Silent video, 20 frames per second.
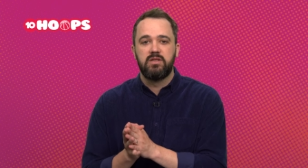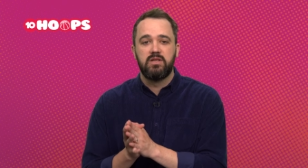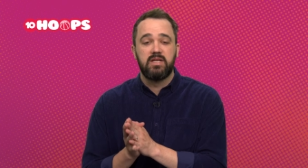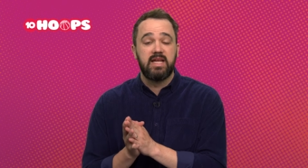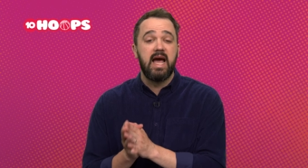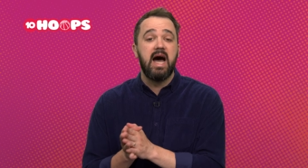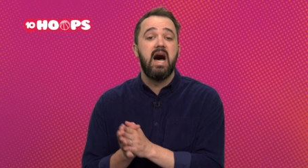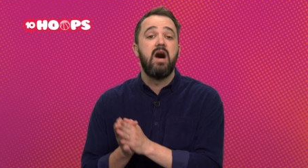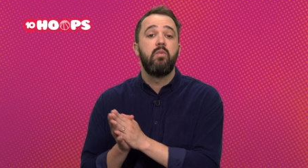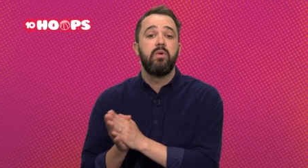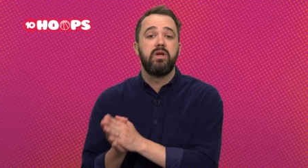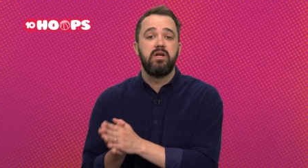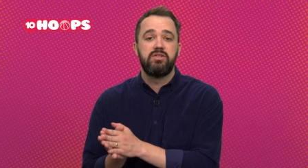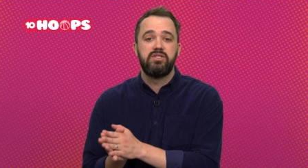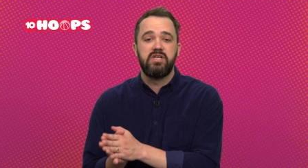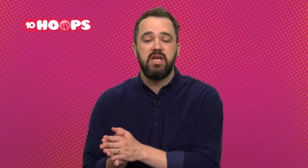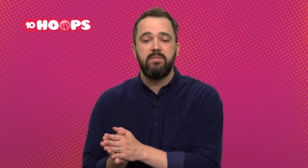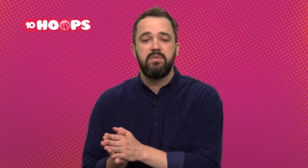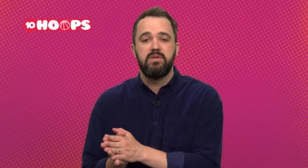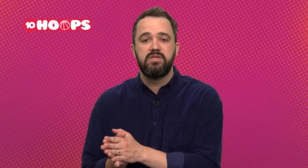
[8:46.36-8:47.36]
can't win a
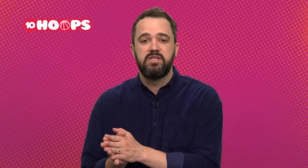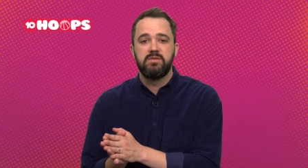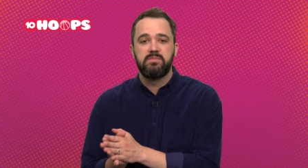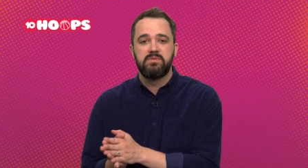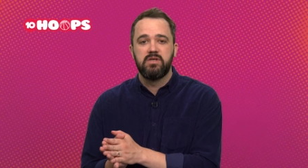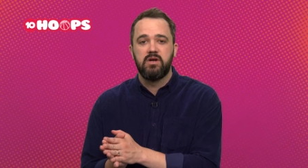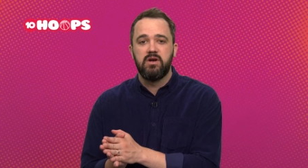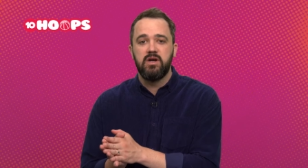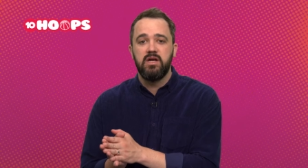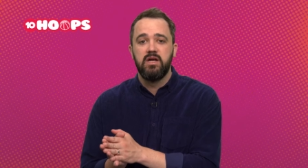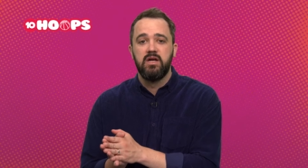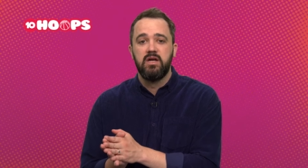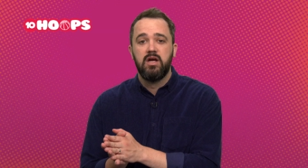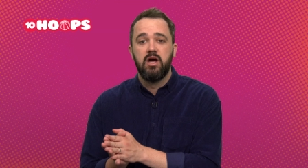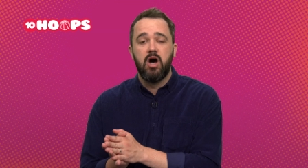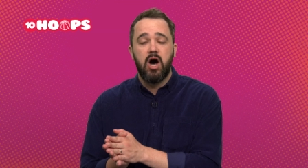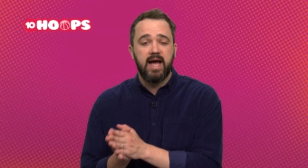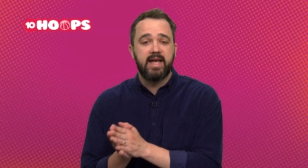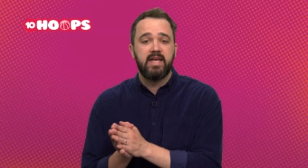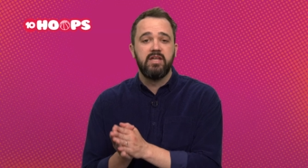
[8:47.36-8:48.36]
championship? Sorry,
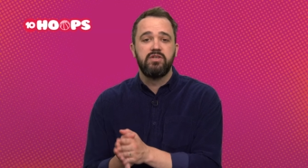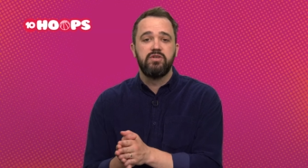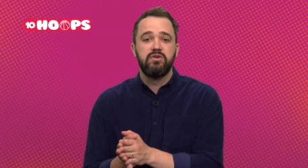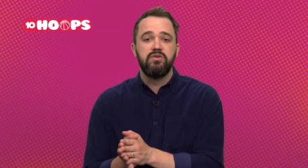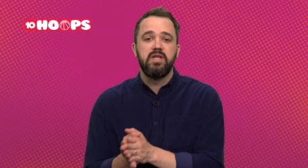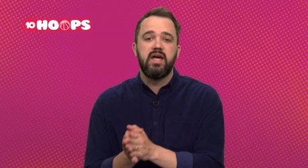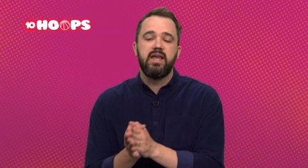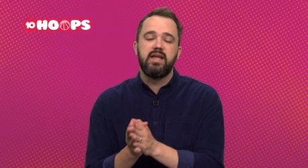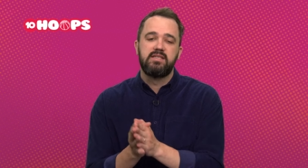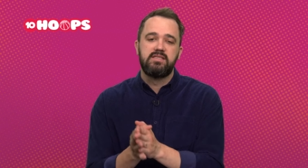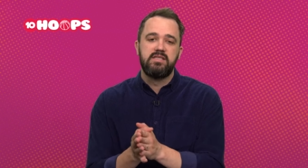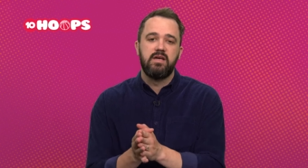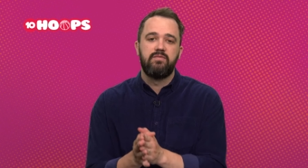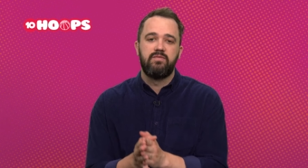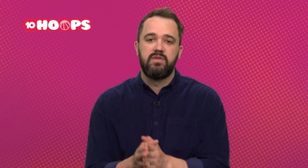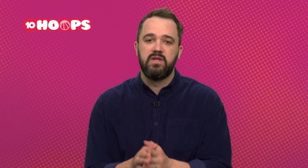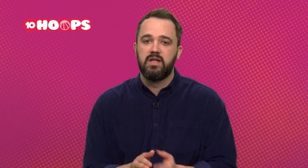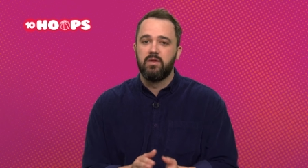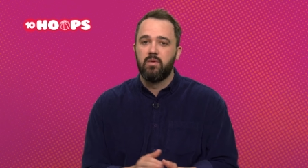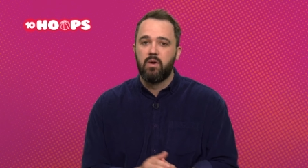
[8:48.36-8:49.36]
I can do that except
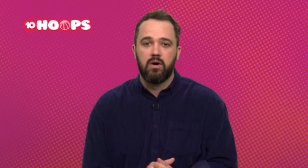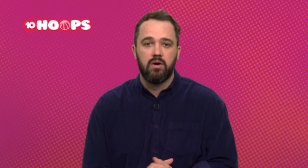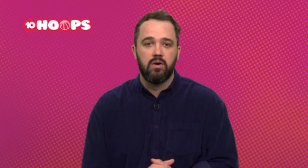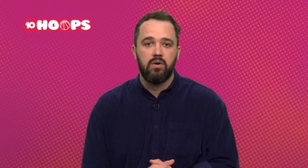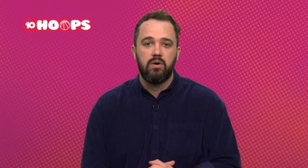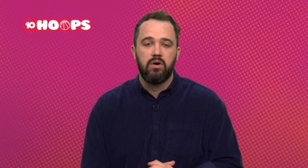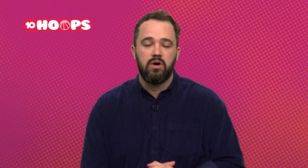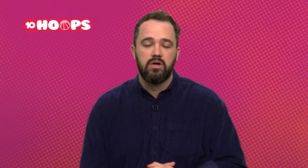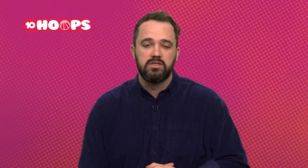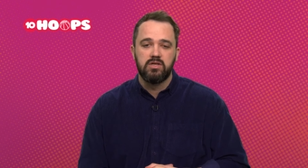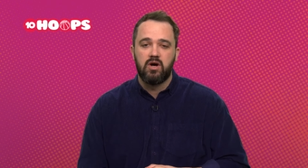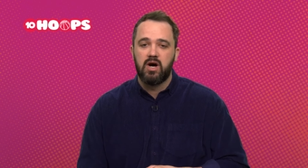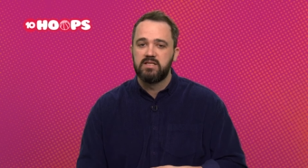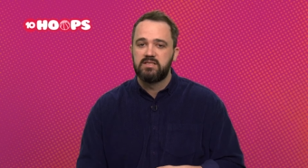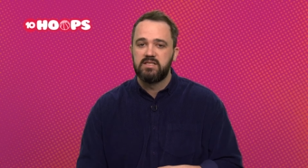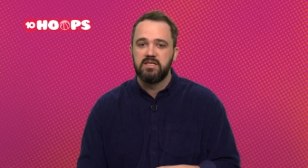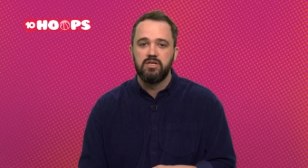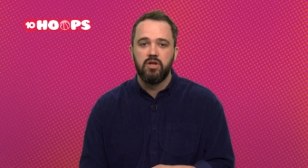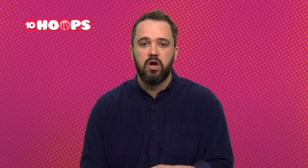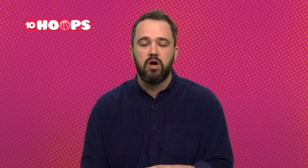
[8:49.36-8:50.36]
the Illawarra Hawks. I
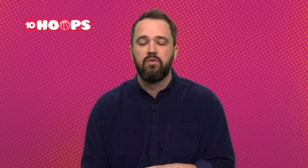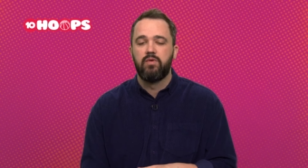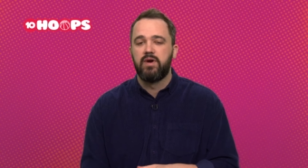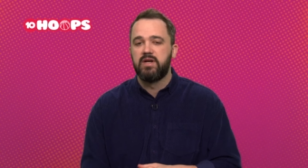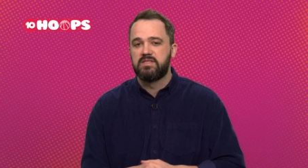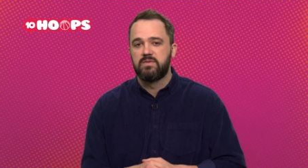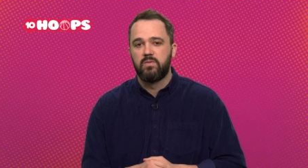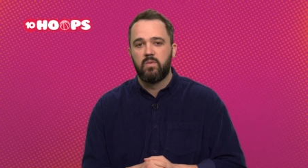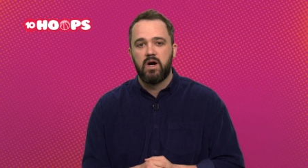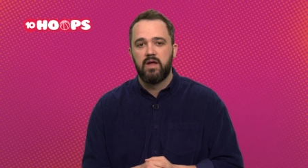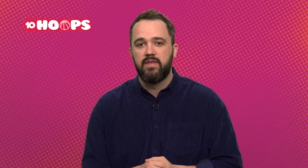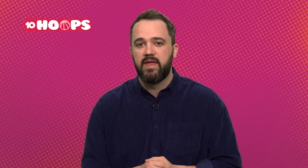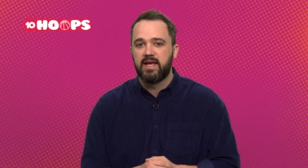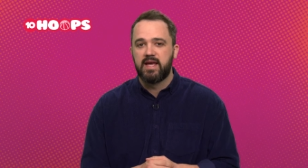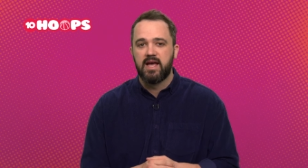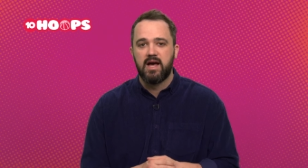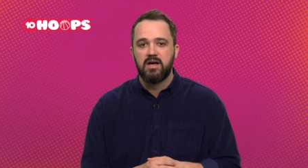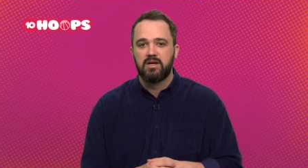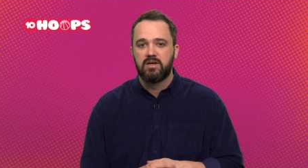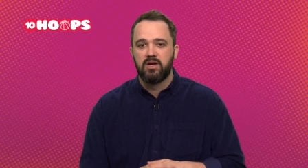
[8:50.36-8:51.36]
see no reason why they
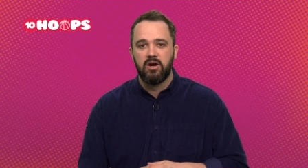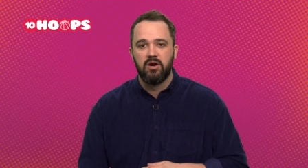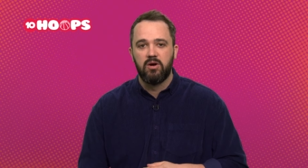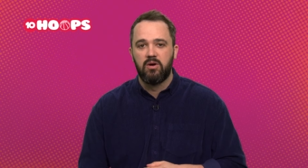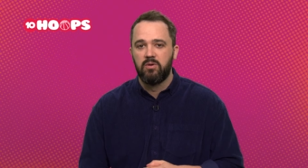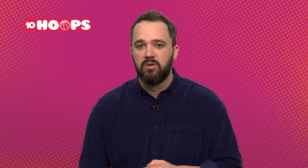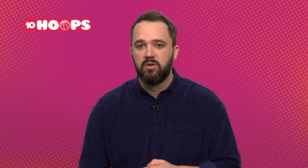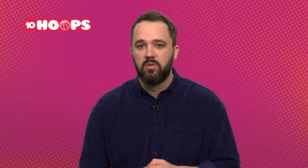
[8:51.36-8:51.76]
can't go all the